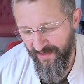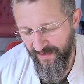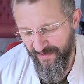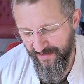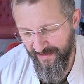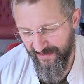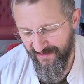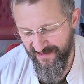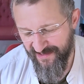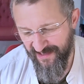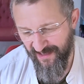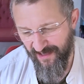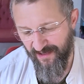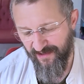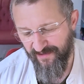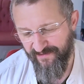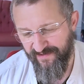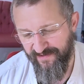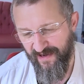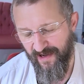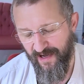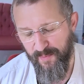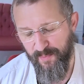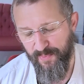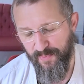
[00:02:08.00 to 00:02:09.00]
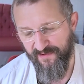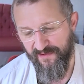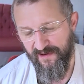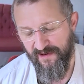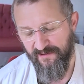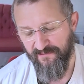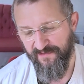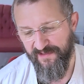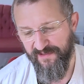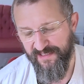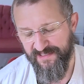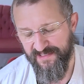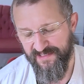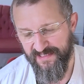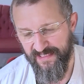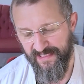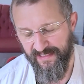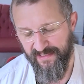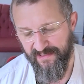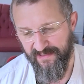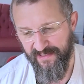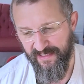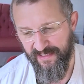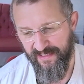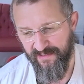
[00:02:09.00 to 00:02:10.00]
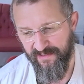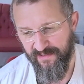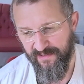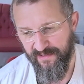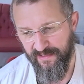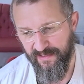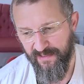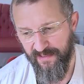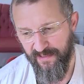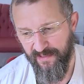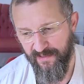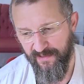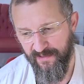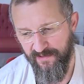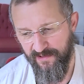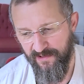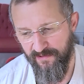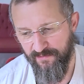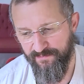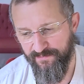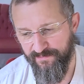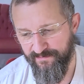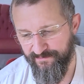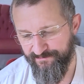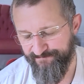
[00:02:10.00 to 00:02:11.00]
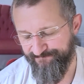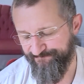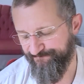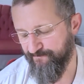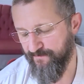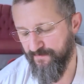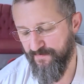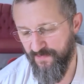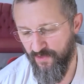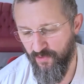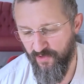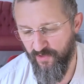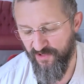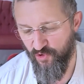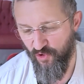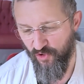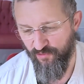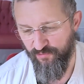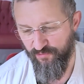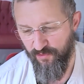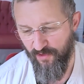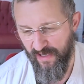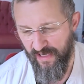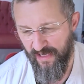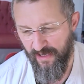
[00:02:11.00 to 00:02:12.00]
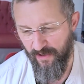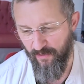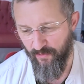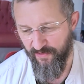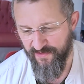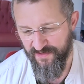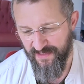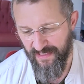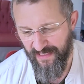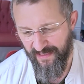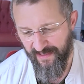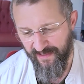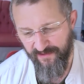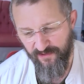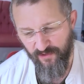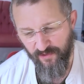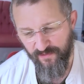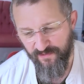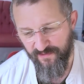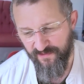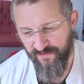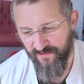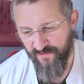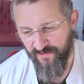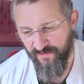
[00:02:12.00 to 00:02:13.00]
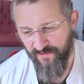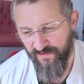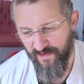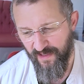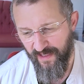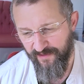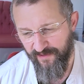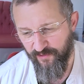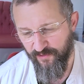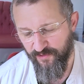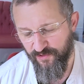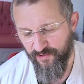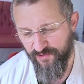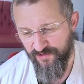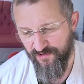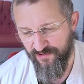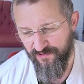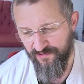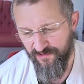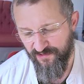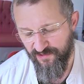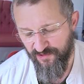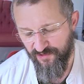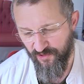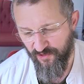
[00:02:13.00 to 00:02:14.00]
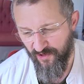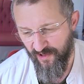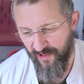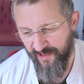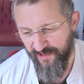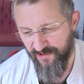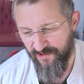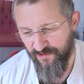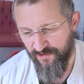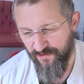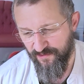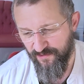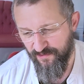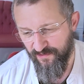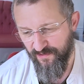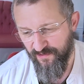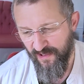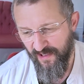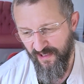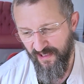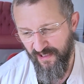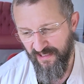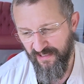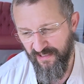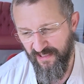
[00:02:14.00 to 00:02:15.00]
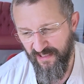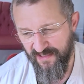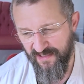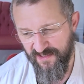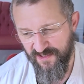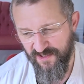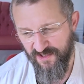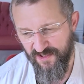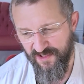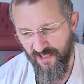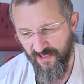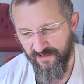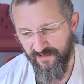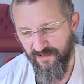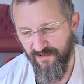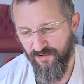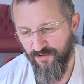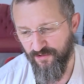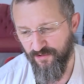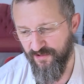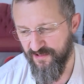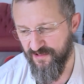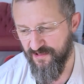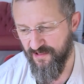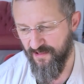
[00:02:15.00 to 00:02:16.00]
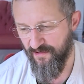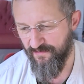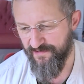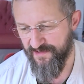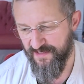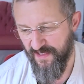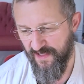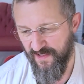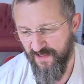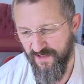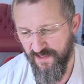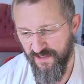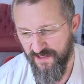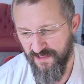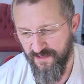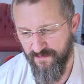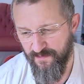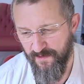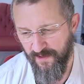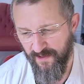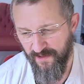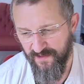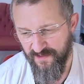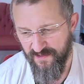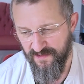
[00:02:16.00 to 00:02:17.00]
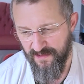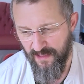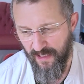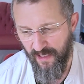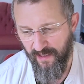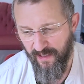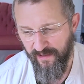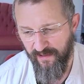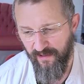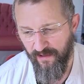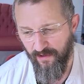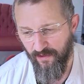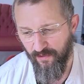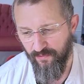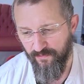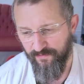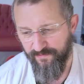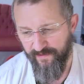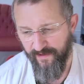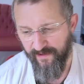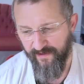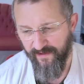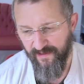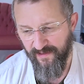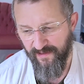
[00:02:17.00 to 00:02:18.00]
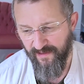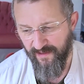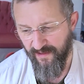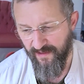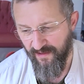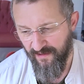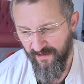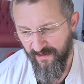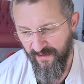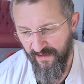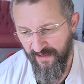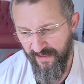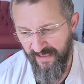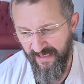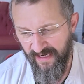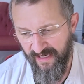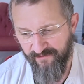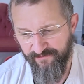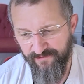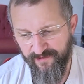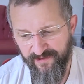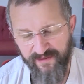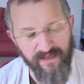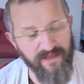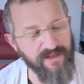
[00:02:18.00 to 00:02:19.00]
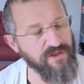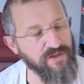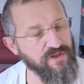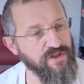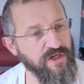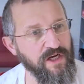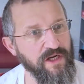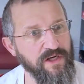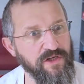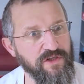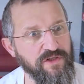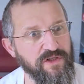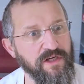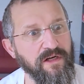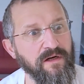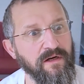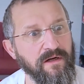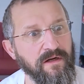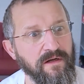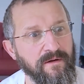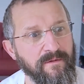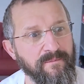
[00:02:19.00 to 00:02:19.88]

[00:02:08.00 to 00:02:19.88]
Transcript: there's a lot of hype around this, and then uh, you you can talk for hours. I don't I don't try to get sucked into these conversations because I know very little. Everything is changing